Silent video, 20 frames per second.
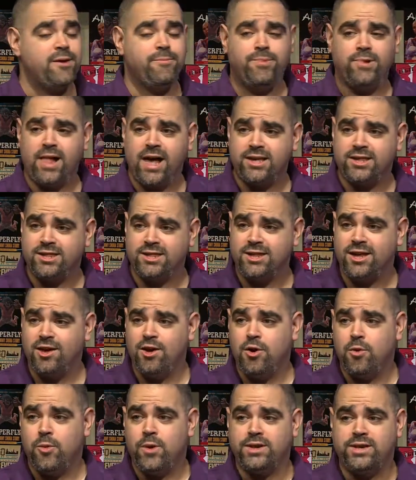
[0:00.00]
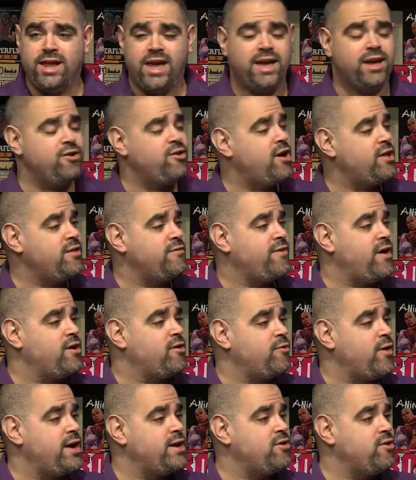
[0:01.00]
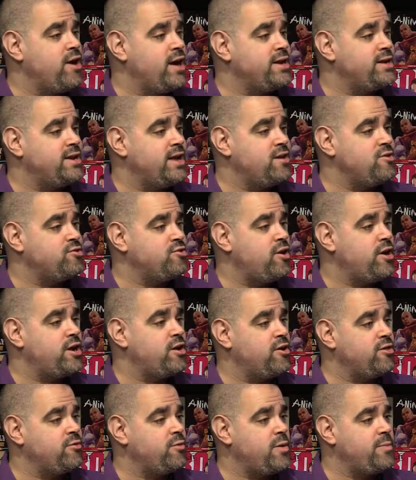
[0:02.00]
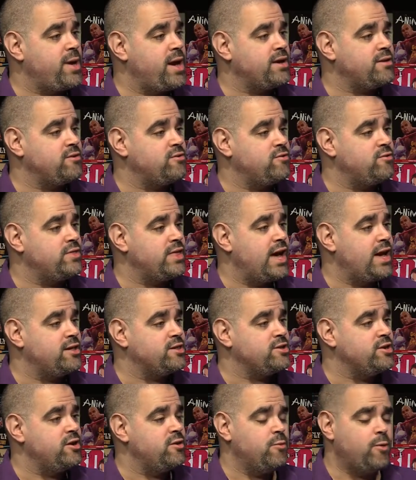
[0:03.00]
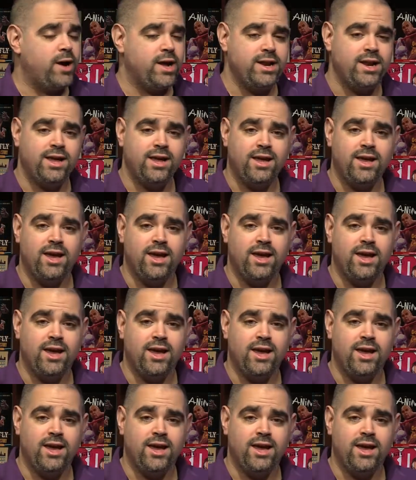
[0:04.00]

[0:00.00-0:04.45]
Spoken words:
Plus, we're taking all of our great content, Johnny, all the way back to 2001,